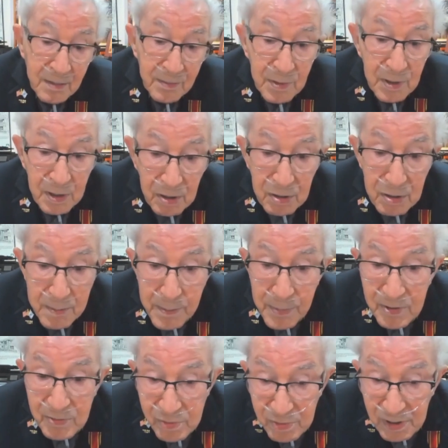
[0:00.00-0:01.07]
we're going to
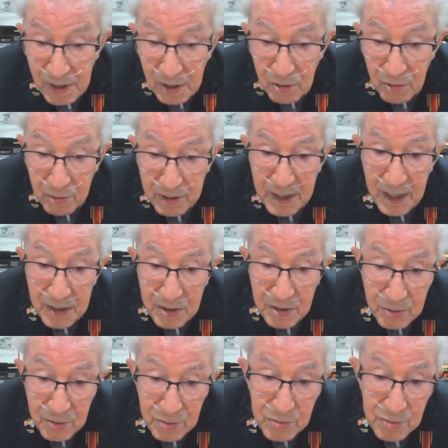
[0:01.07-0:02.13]
be
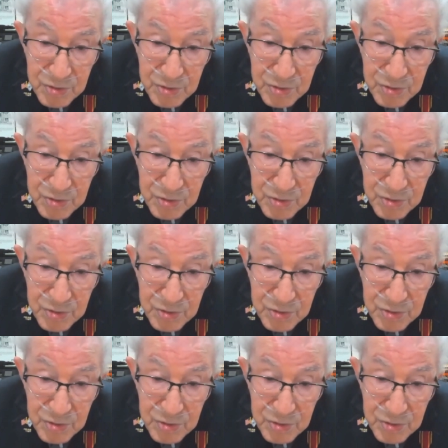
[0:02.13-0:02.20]
relocated to